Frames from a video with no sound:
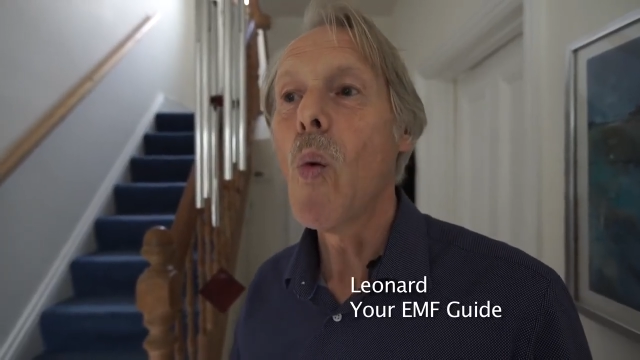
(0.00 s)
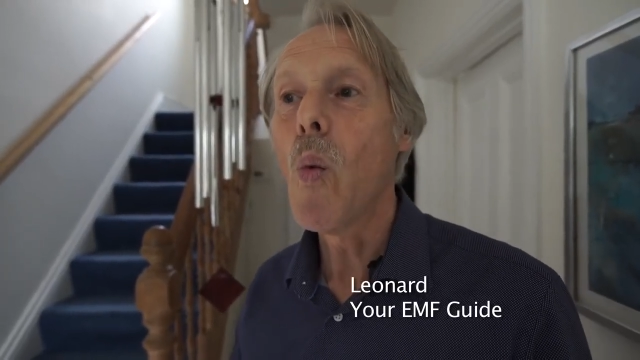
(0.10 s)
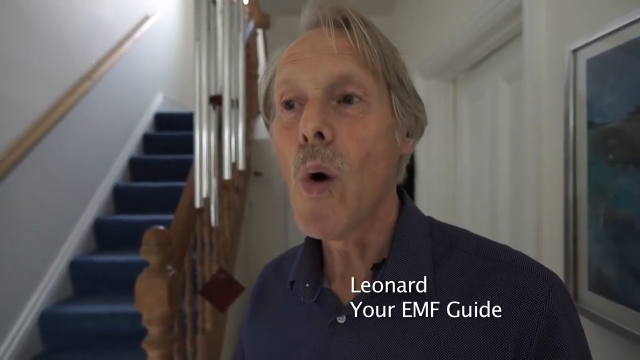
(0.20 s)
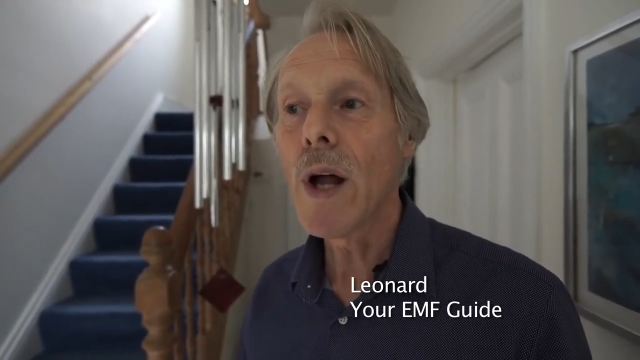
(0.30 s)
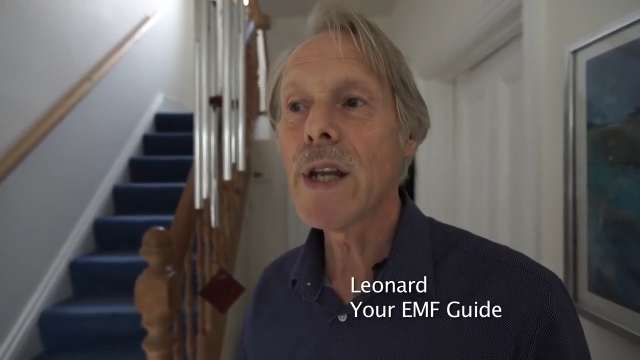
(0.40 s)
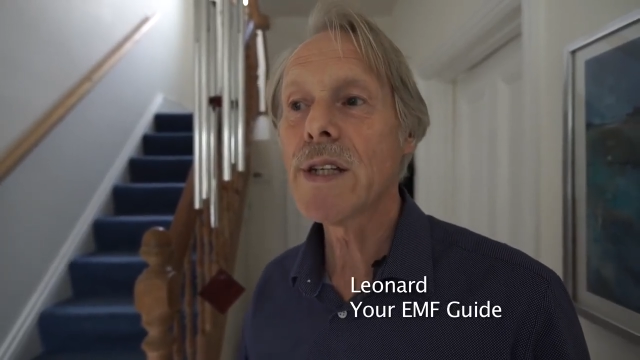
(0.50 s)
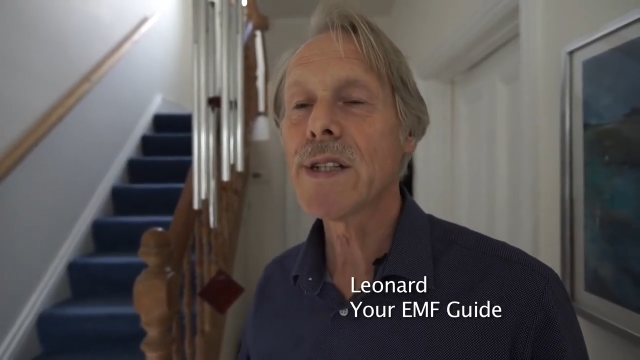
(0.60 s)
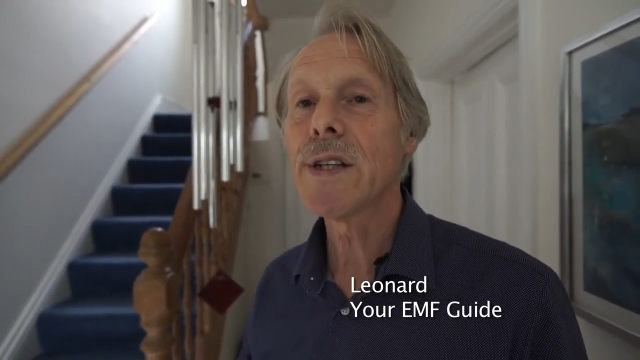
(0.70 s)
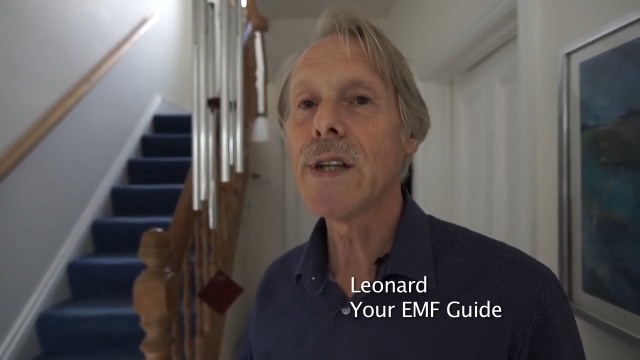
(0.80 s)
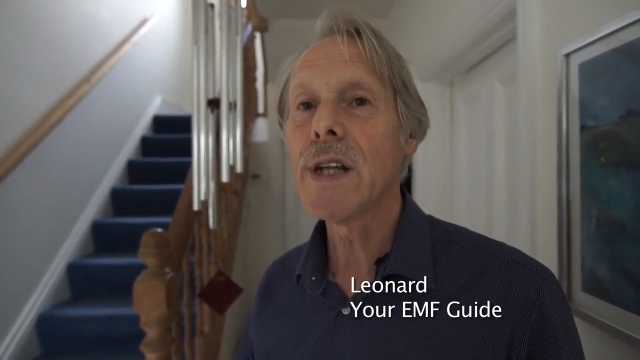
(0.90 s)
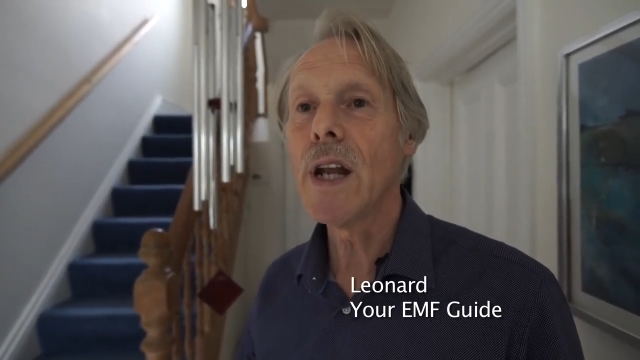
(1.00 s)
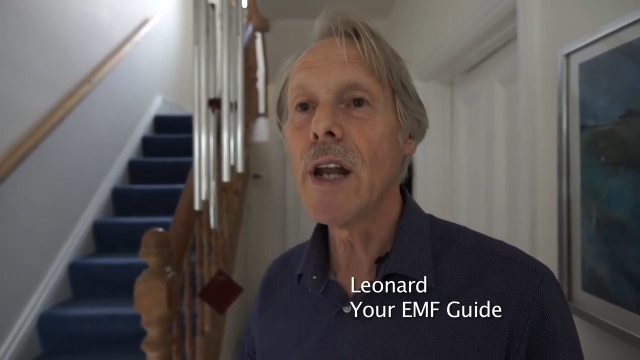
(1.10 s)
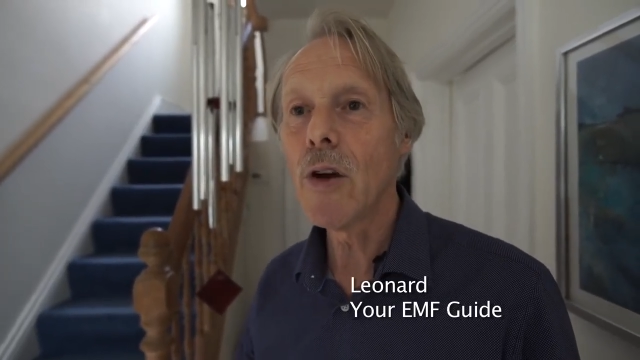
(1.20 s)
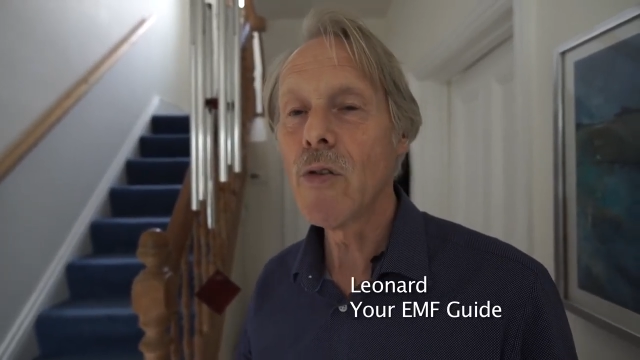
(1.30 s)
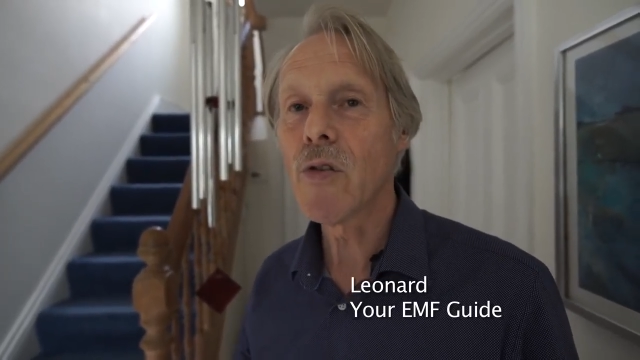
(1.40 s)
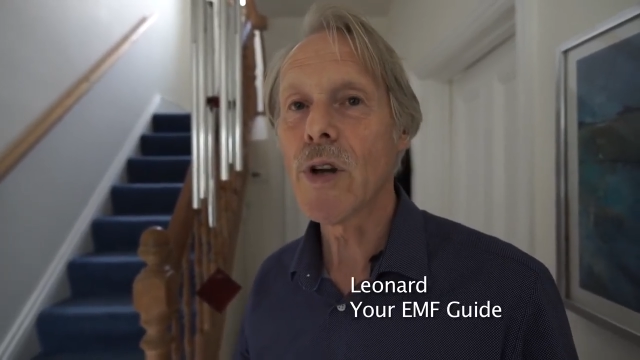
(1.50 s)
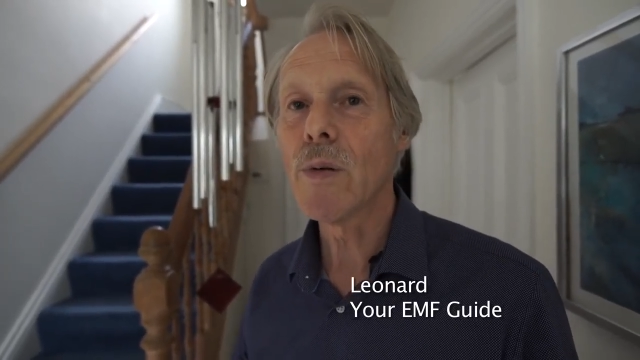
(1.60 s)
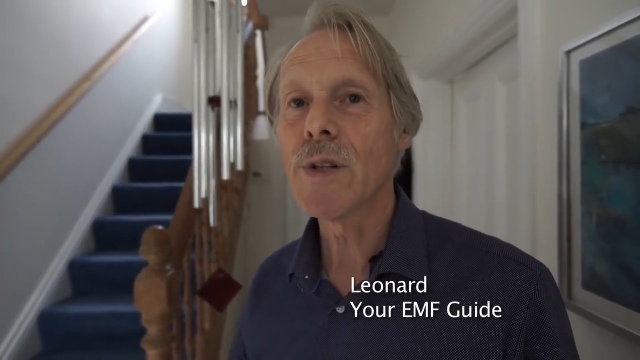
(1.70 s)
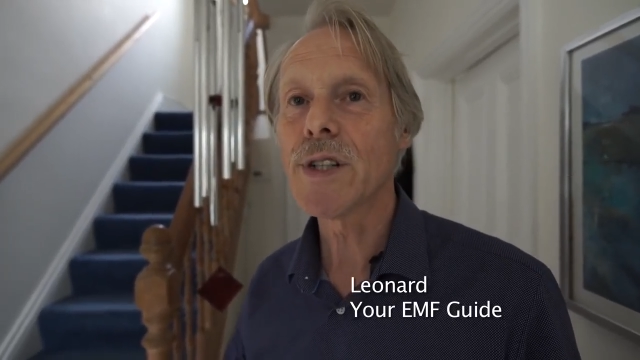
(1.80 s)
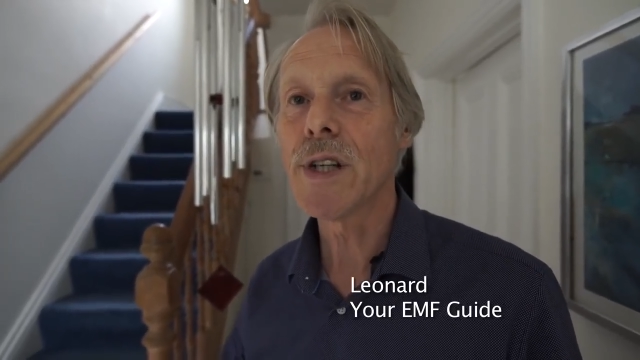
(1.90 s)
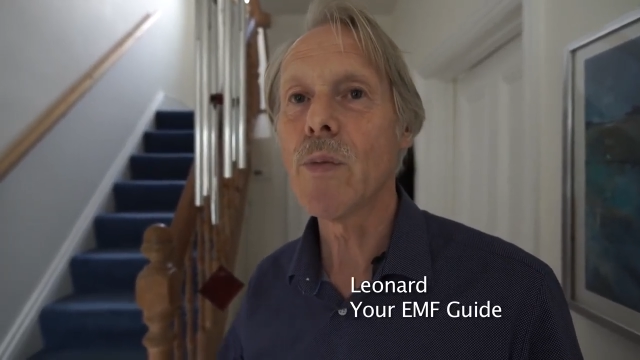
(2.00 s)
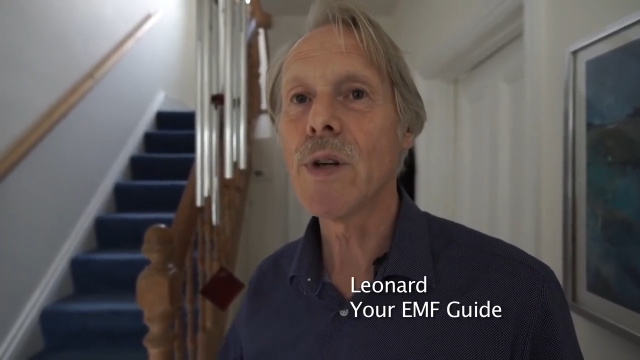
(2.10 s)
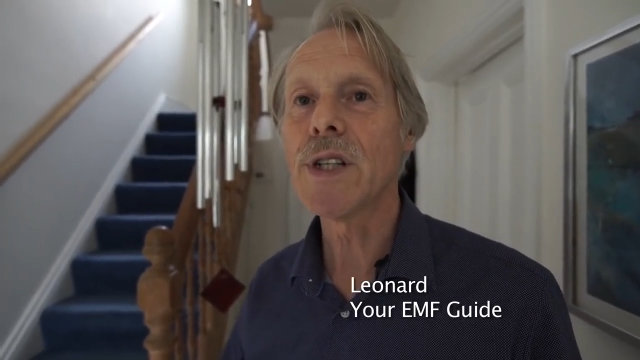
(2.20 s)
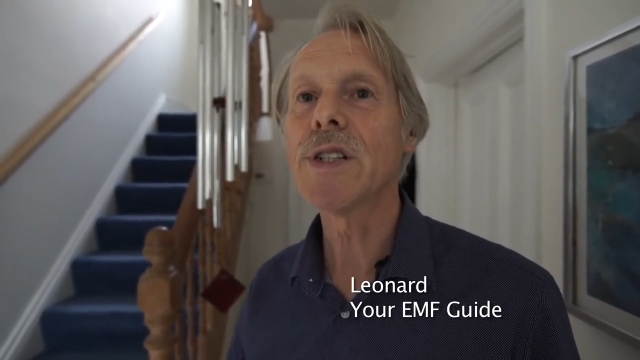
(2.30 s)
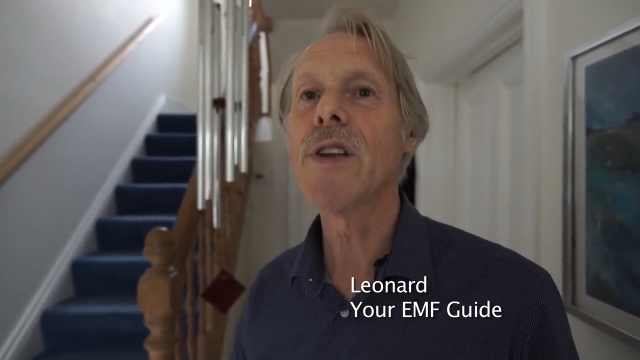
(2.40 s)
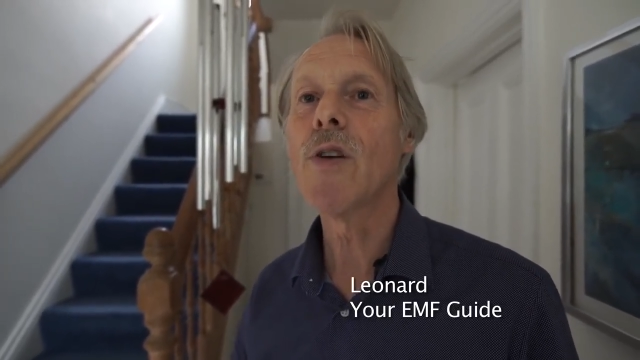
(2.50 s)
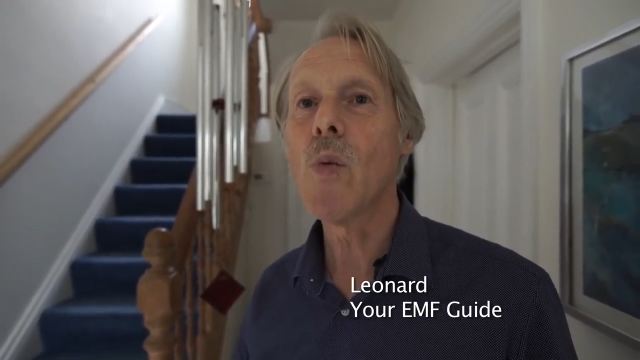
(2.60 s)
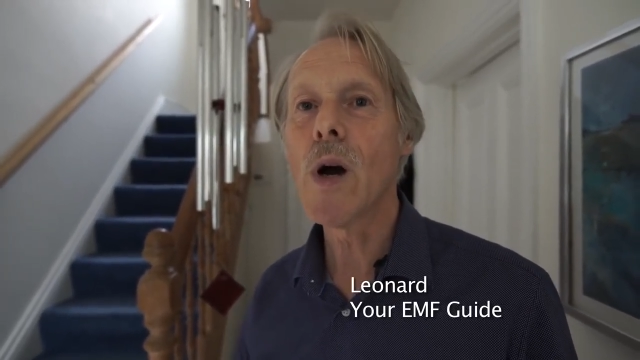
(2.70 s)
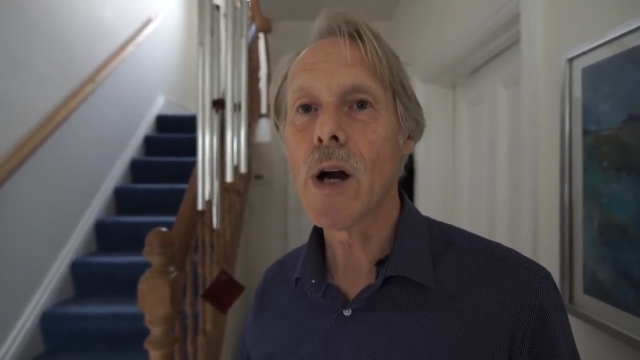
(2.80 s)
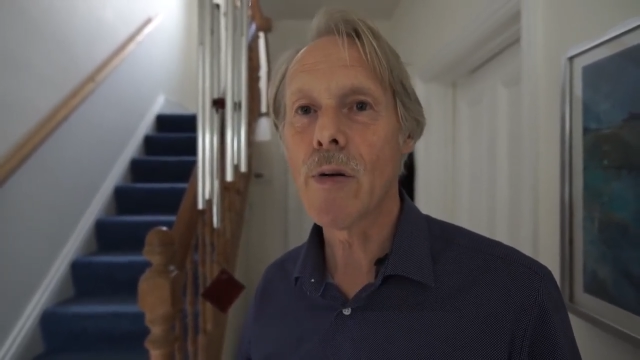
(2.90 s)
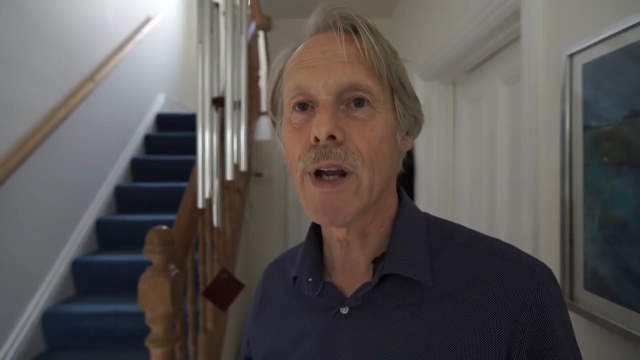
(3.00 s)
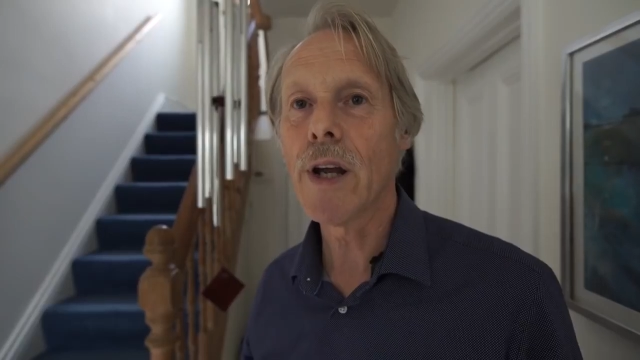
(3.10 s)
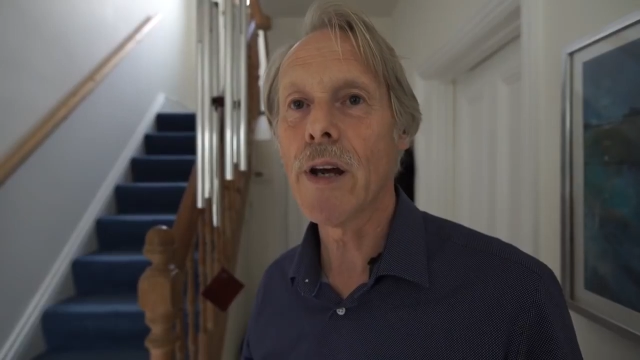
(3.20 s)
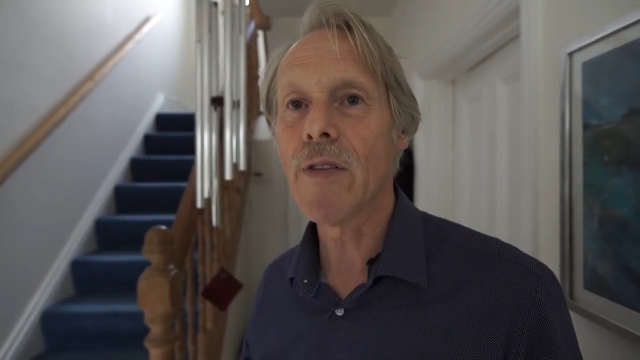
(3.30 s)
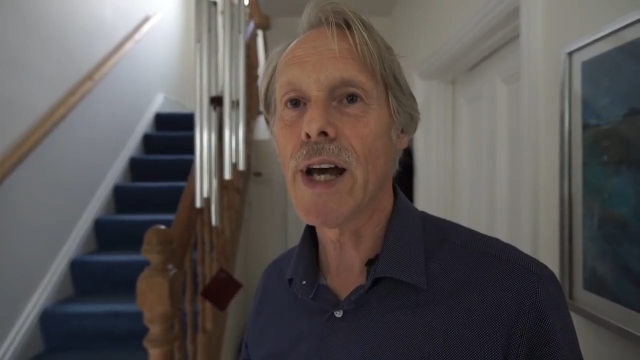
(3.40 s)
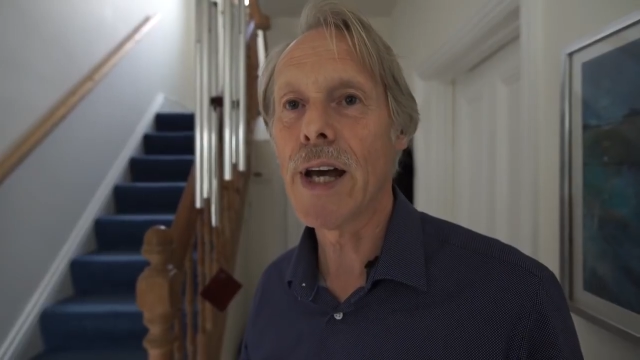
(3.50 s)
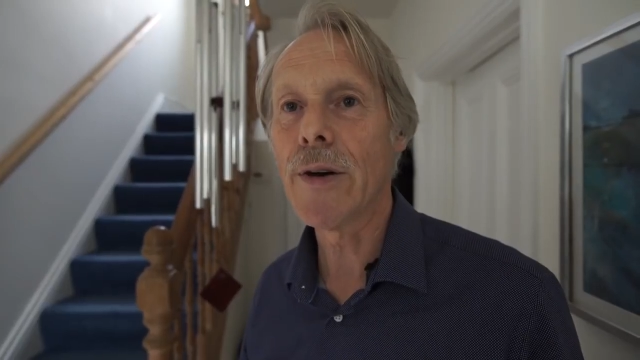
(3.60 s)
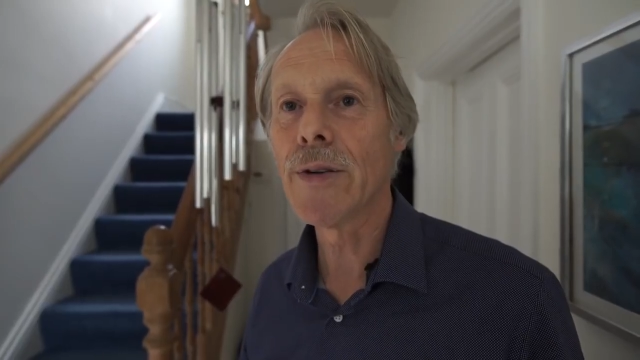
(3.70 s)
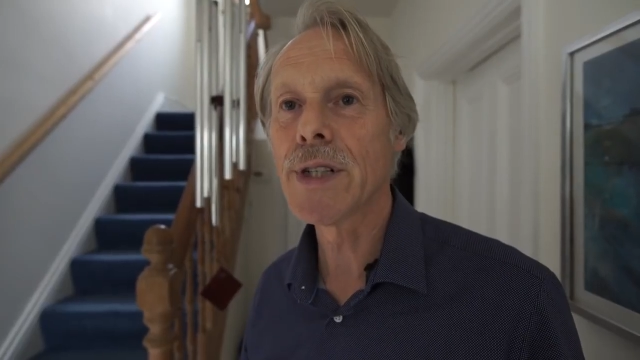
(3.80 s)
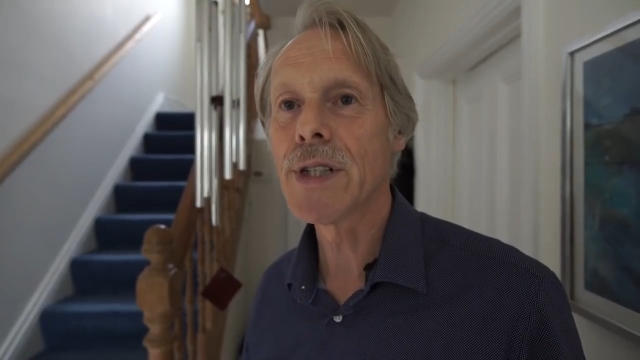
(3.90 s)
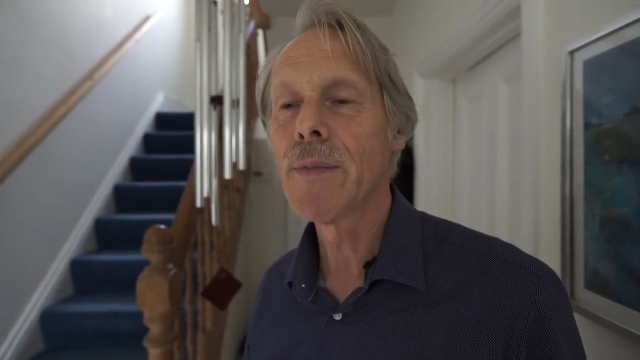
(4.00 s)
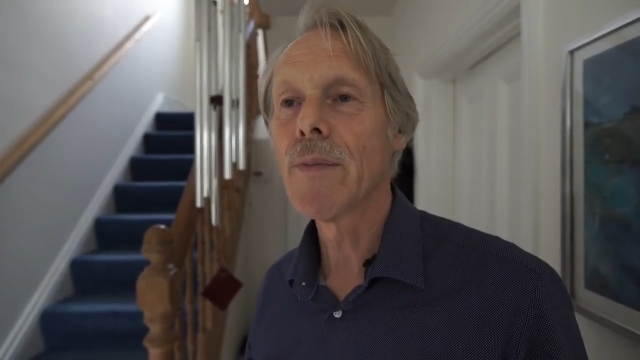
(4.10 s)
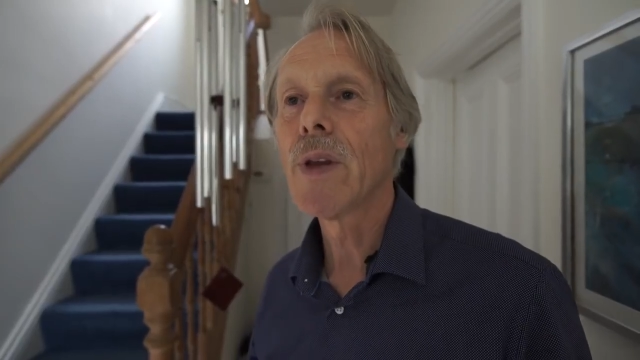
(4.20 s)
One is the low frequency, which is in the wiring of a house.